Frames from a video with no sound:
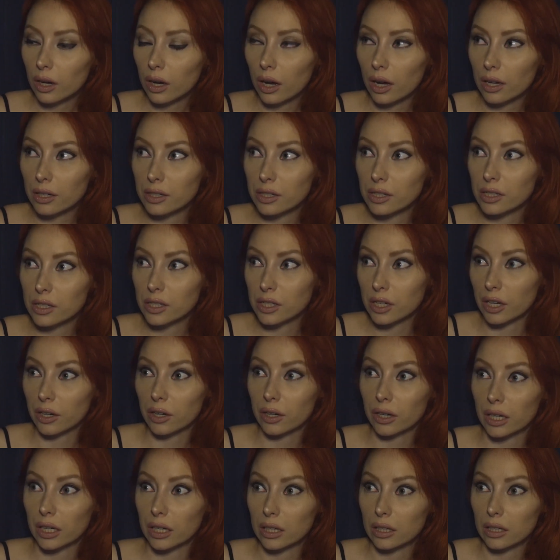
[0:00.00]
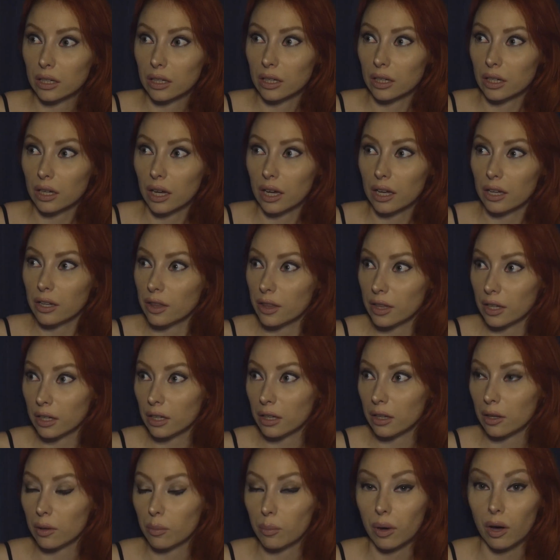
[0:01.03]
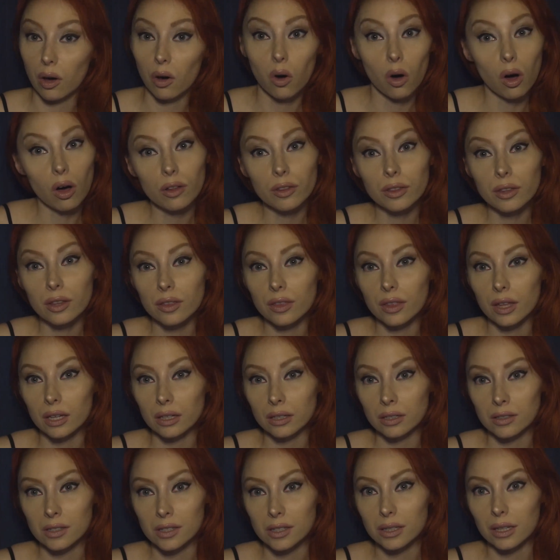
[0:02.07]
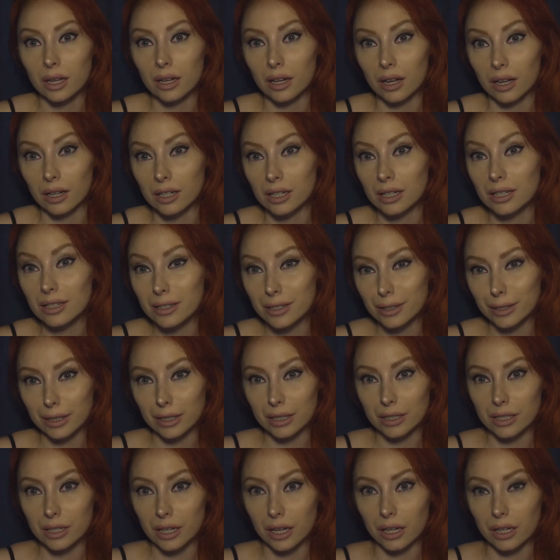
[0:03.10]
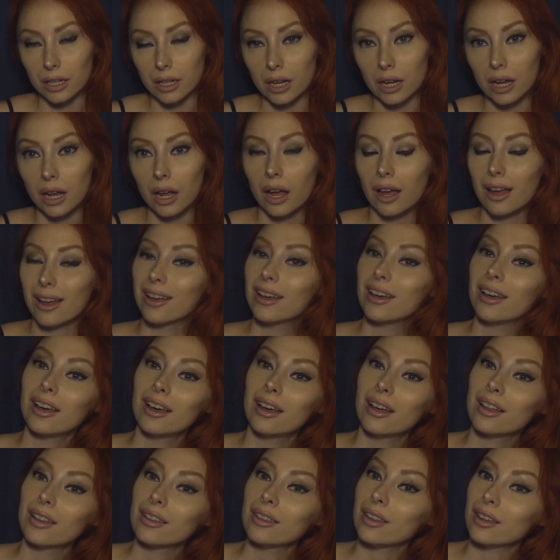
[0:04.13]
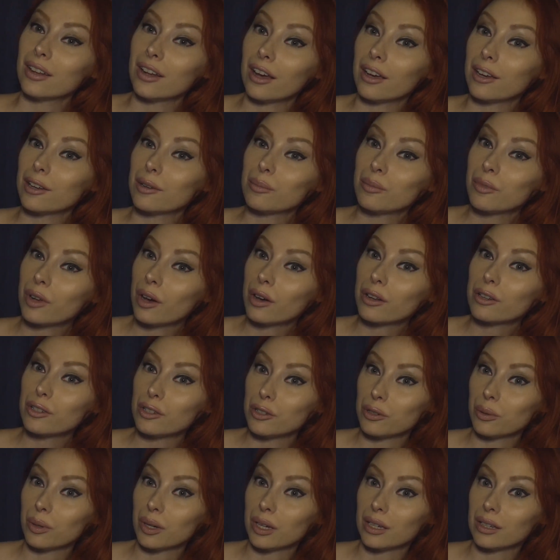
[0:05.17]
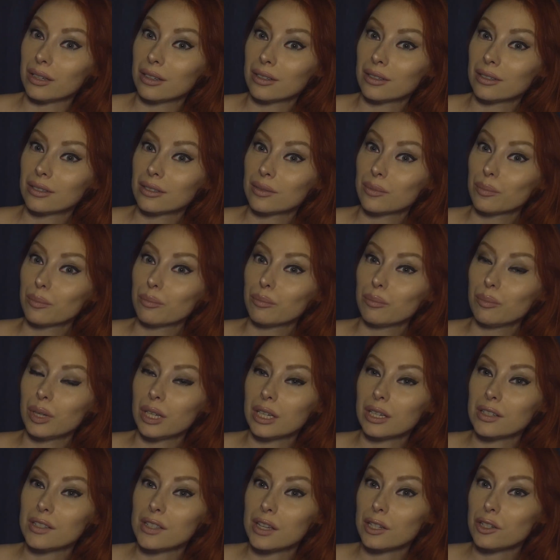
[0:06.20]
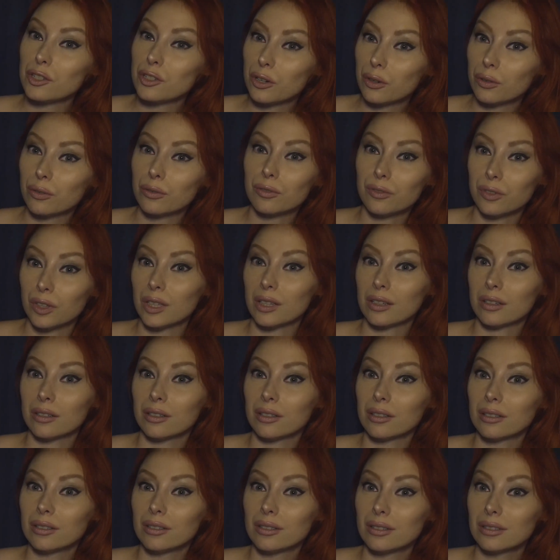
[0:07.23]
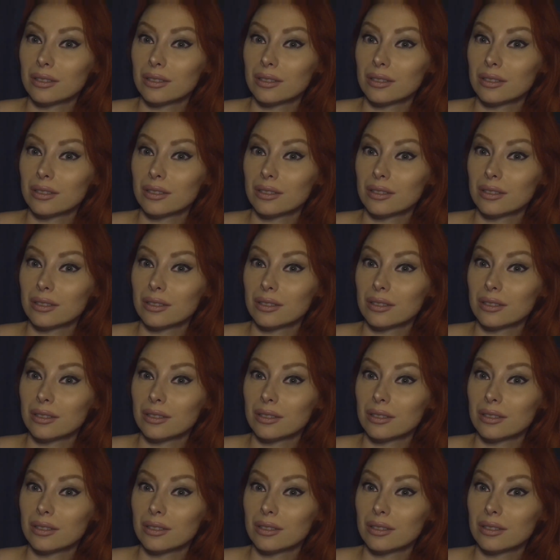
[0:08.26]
and staring and thinking about all the things that I need to get done that I am not doing because I don't feel